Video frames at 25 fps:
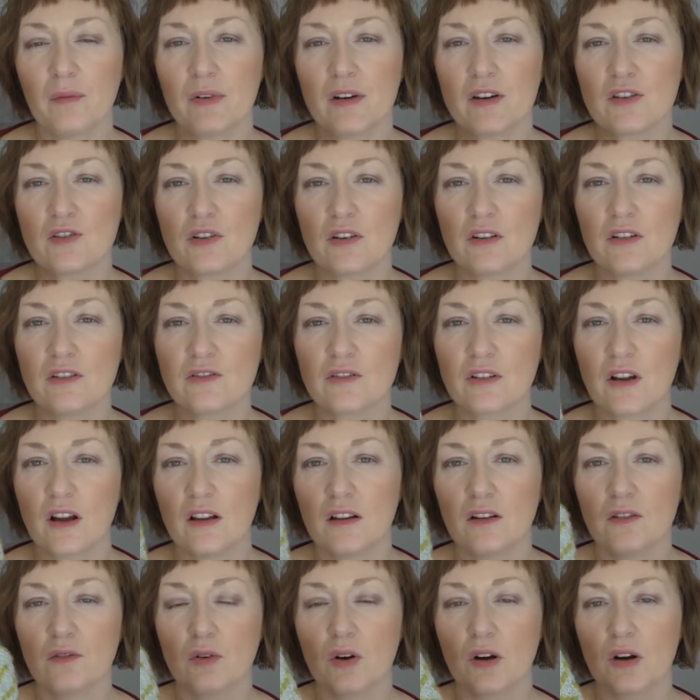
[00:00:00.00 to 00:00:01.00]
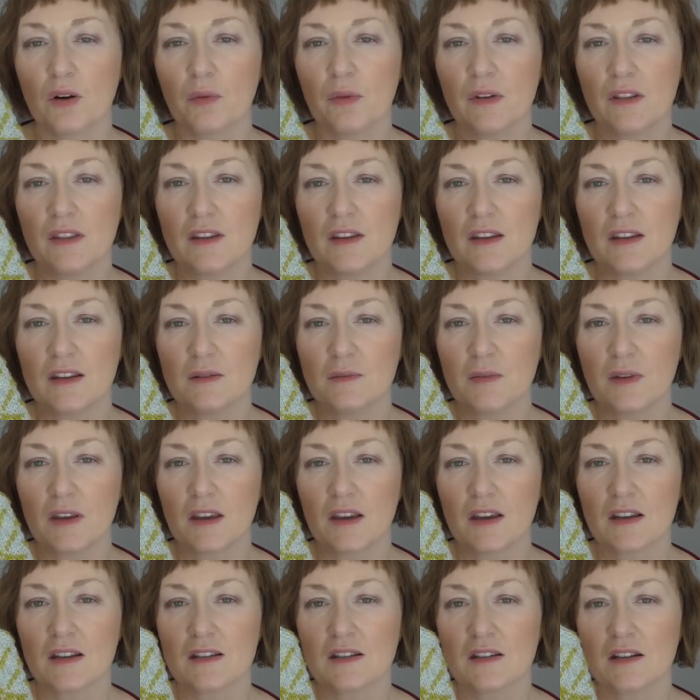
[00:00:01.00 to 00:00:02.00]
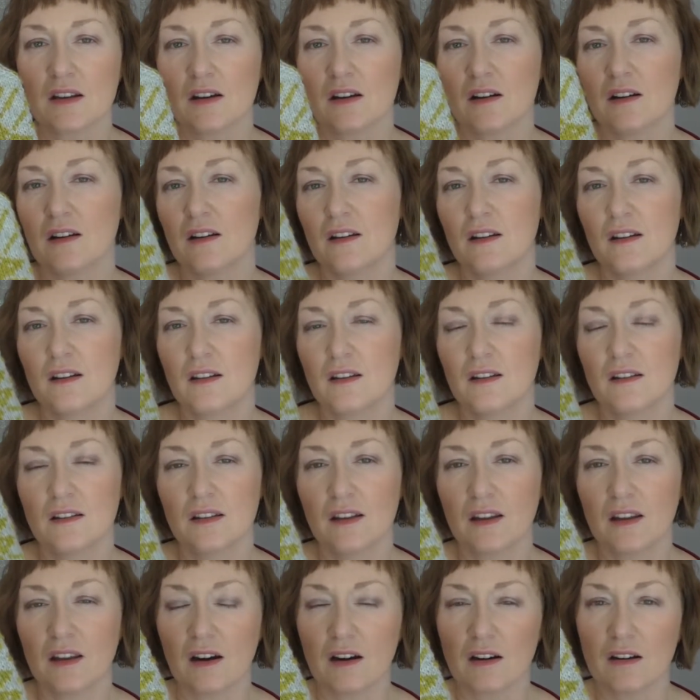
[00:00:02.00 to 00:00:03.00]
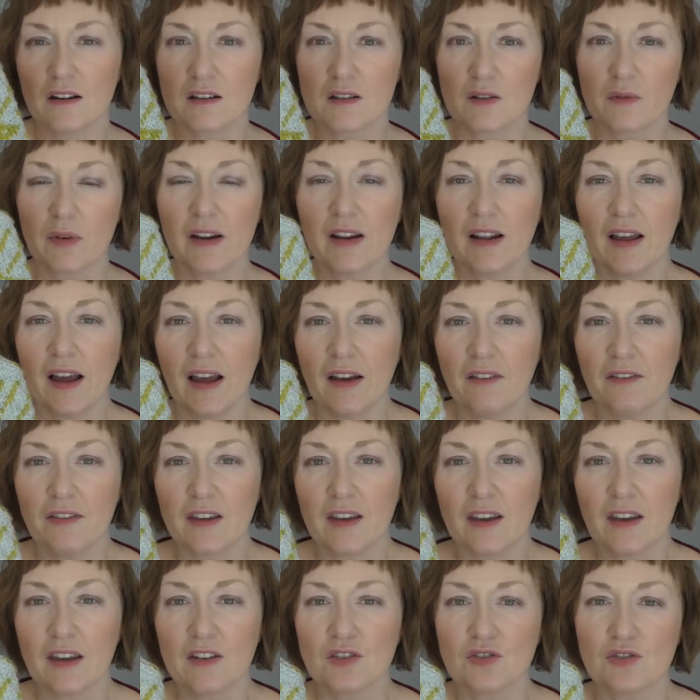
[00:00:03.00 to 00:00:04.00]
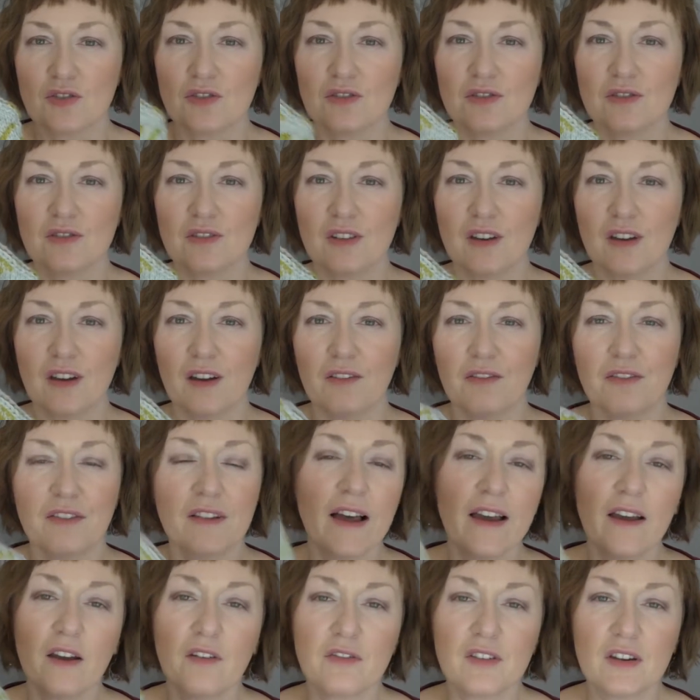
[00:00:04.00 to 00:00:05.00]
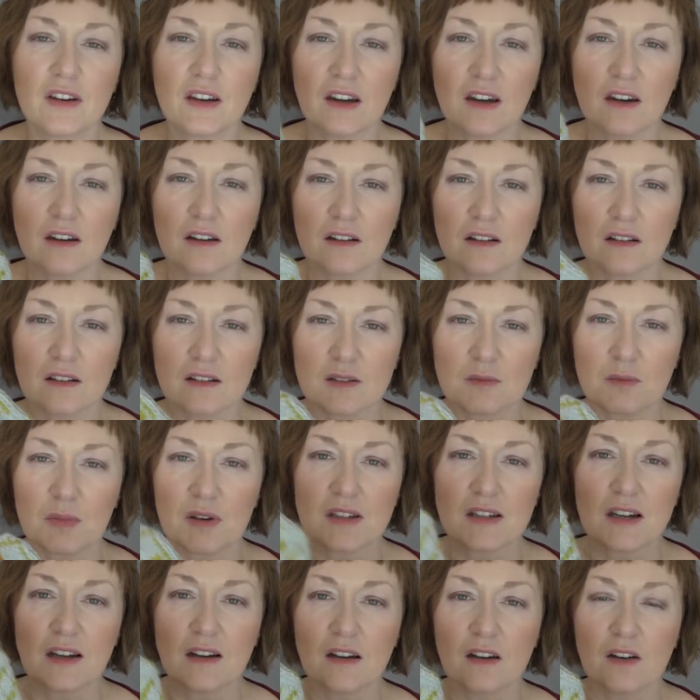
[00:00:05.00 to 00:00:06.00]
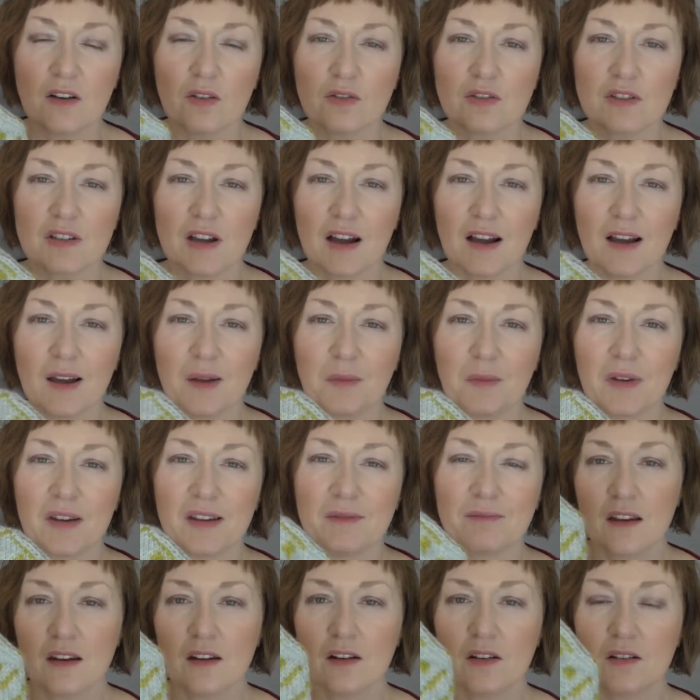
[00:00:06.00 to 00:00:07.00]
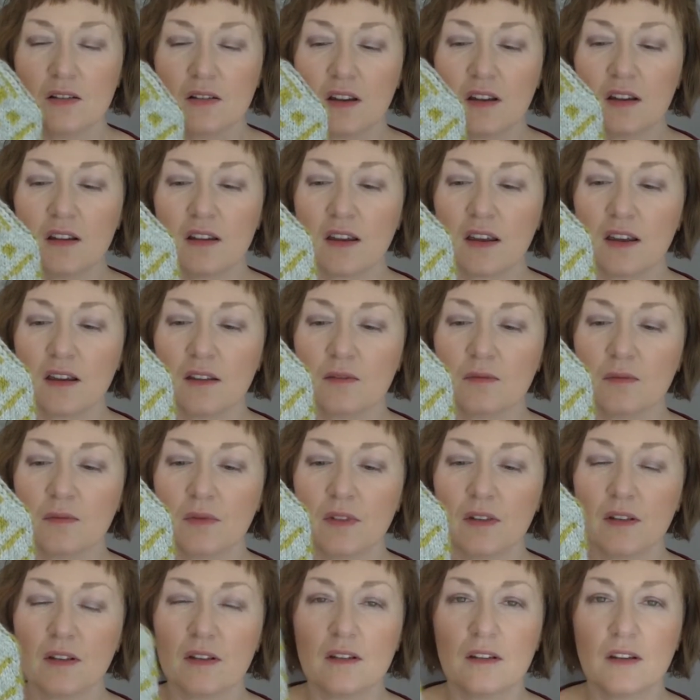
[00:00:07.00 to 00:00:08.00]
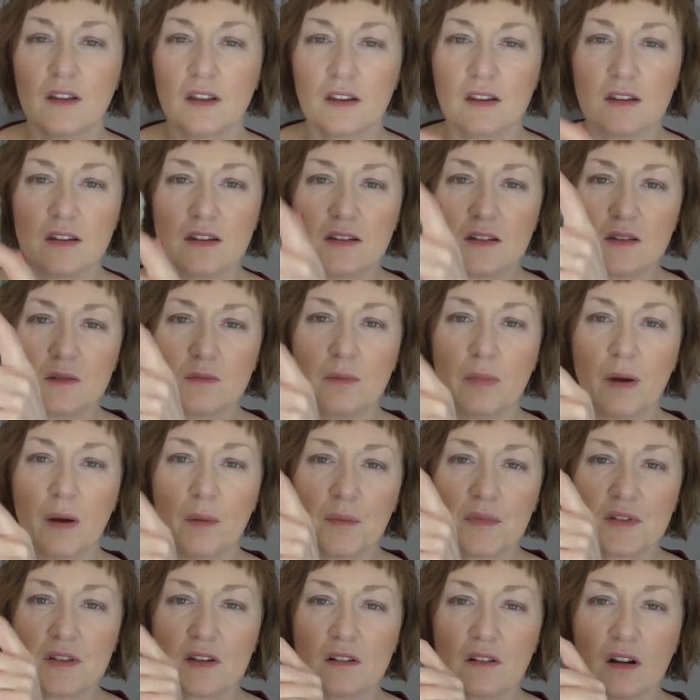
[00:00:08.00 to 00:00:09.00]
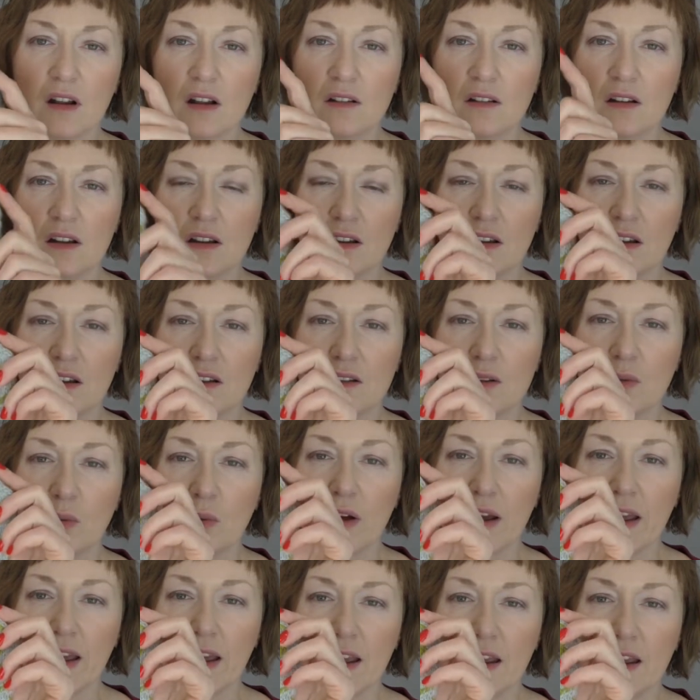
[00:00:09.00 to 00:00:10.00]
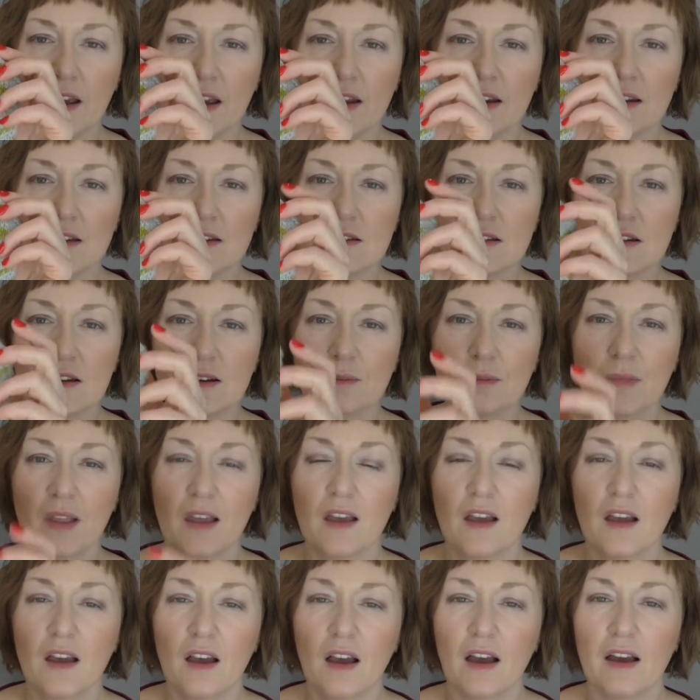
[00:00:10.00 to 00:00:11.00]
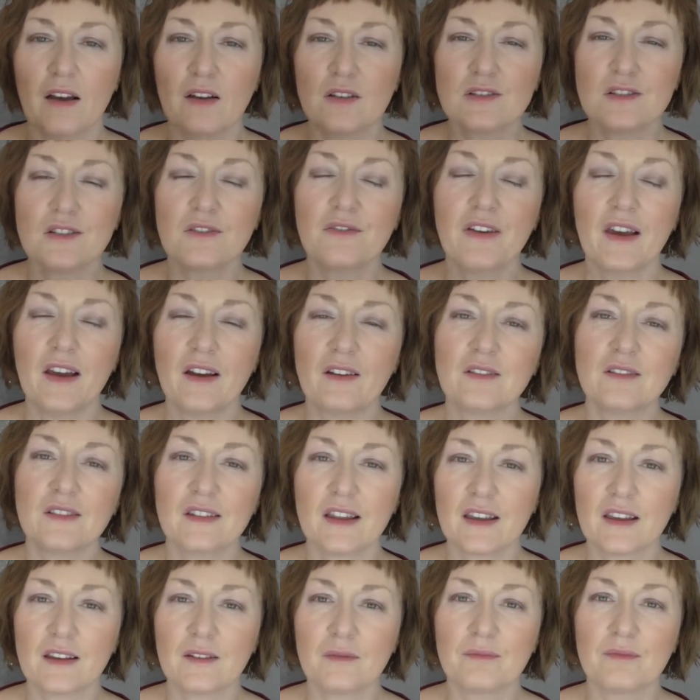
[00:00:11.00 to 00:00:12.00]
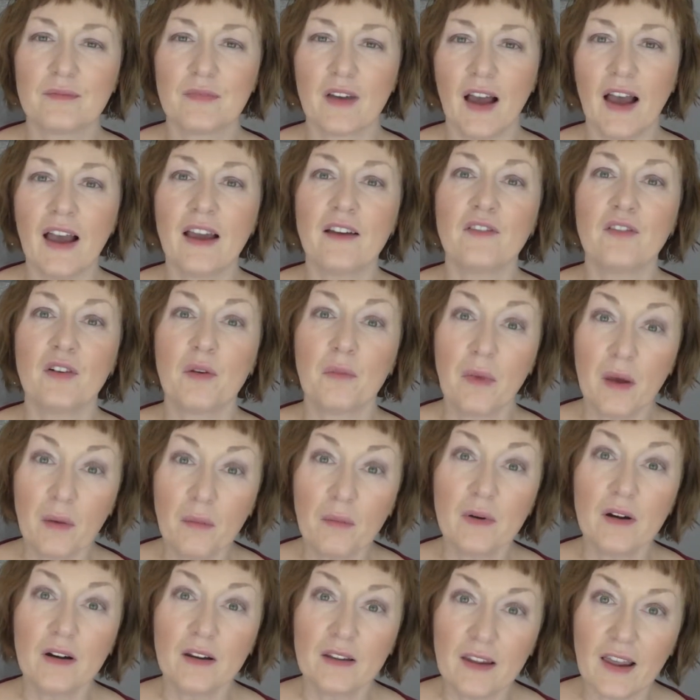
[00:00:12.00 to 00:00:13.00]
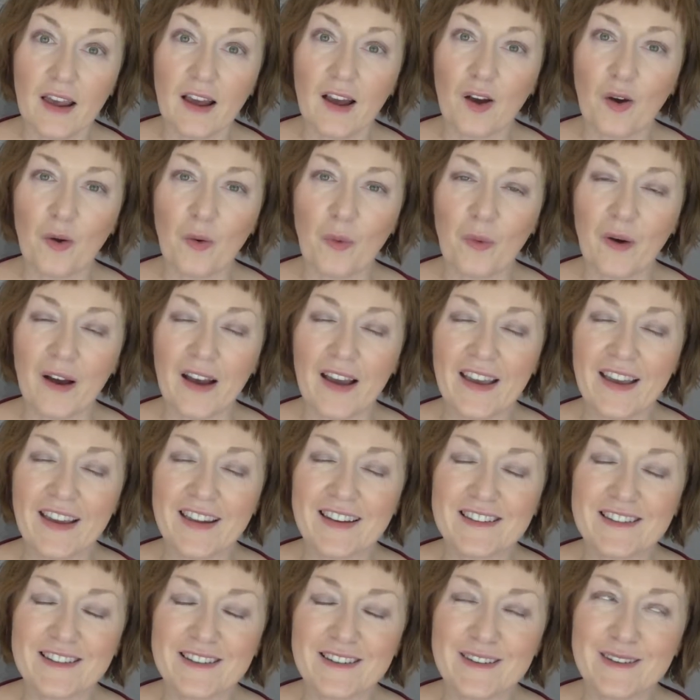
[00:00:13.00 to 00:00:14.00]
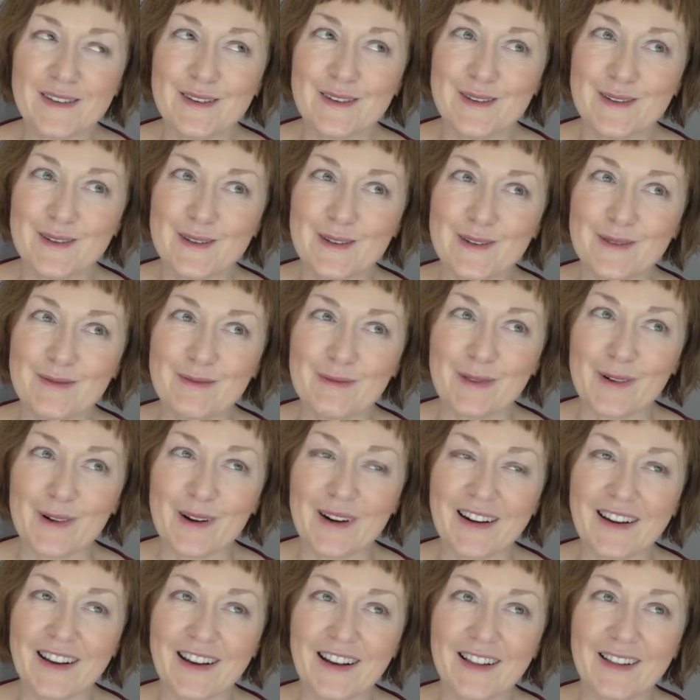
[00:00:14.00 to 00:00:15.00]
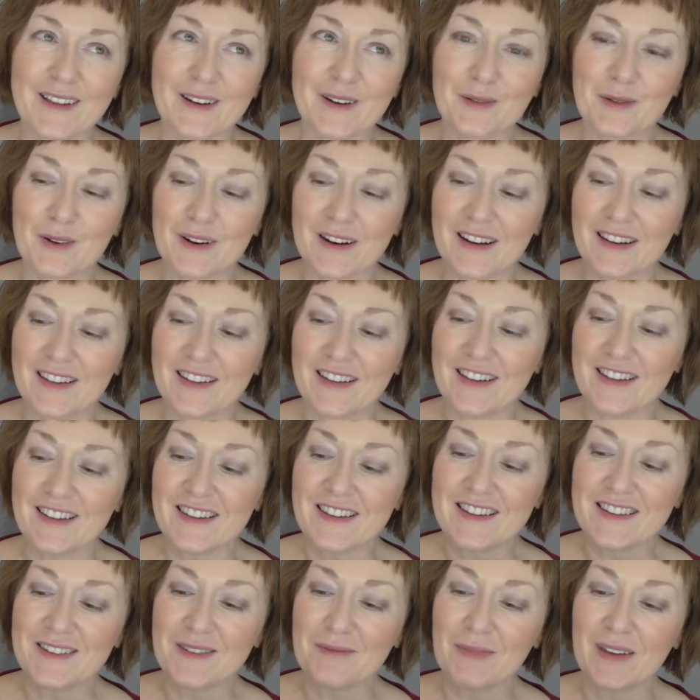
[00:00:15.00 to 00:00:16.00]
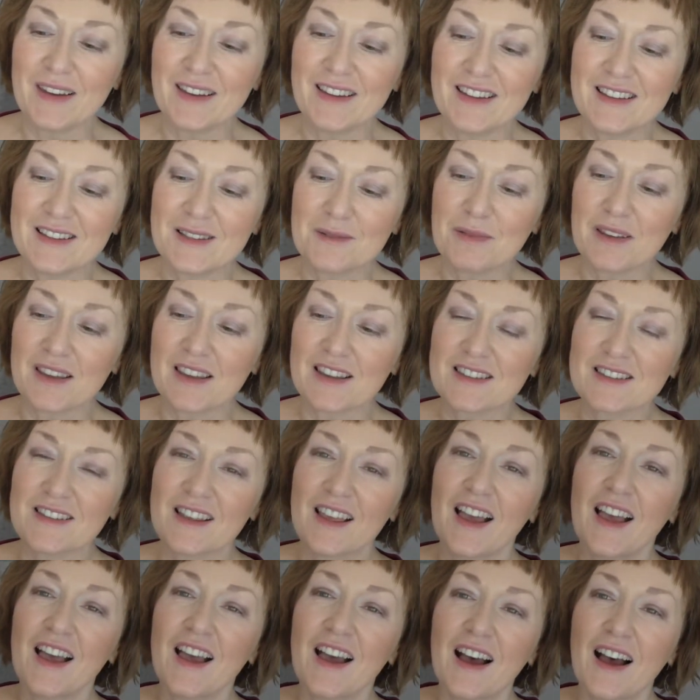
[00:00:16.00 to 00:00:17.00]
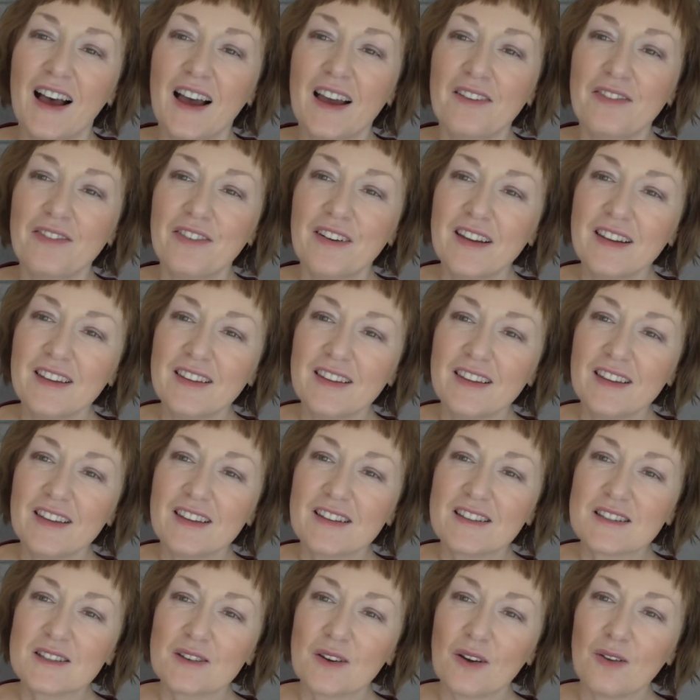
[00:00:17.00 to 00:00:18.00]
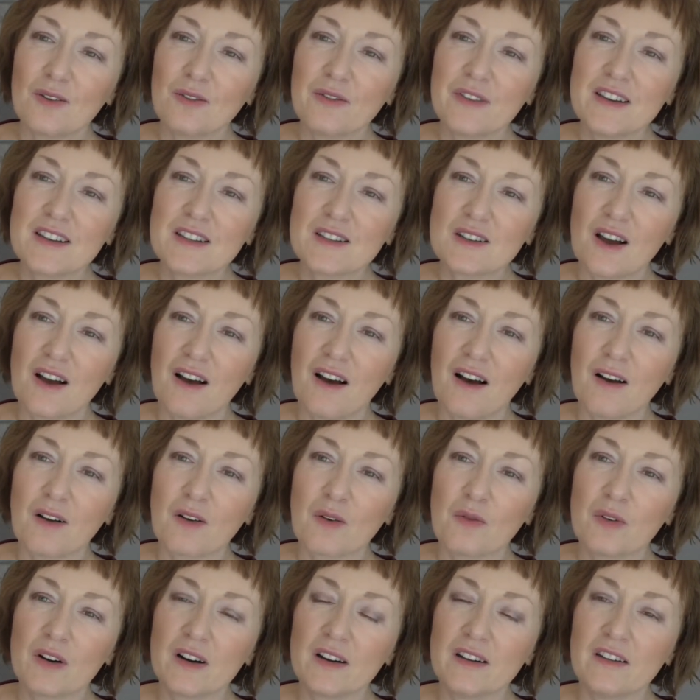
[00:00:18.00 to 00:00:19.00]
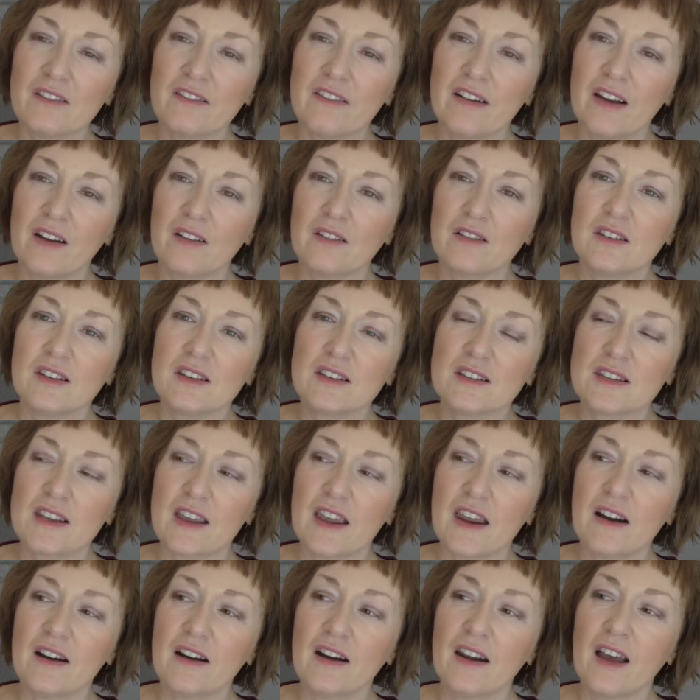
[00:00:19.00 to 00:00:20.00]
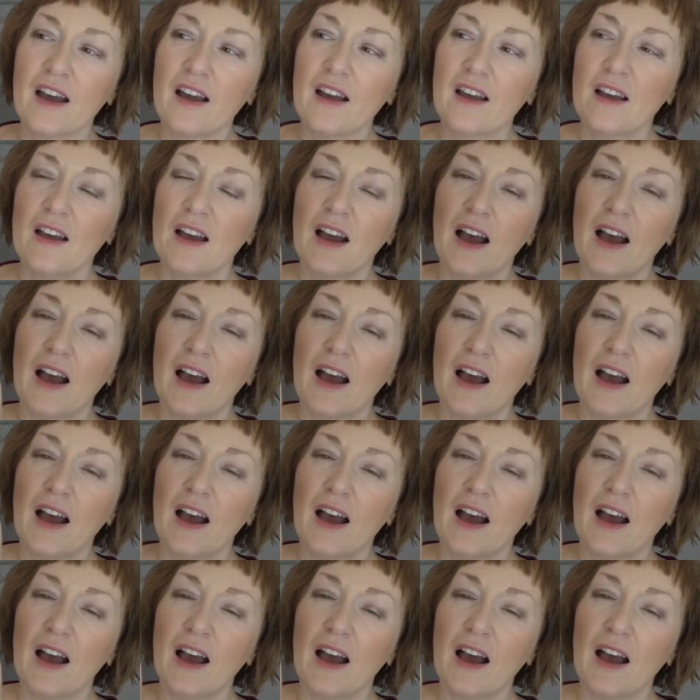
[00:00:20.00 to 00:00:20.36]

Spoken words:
return to color work with these, because the yarn is quite heavy, should fly off the needles, be done in no time, but you know, like these bumps are along the way. And I also found, like, I remember now why I didn't do more color work mittens, because I find it's always awkward around this area.